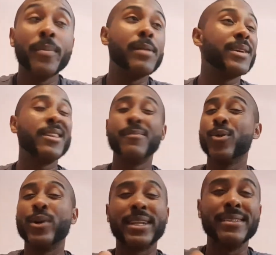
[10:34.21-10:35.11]
maybe a number
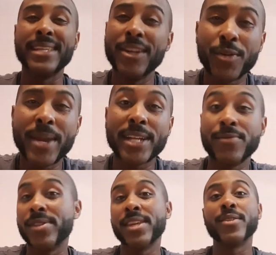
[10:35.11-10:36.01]
1 contender match
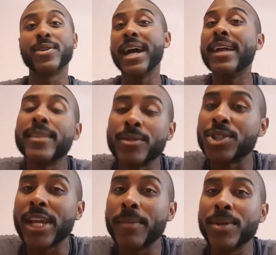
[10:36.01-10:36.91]
for the Intercontinental
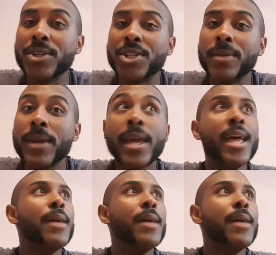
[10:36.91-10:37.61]
Championship,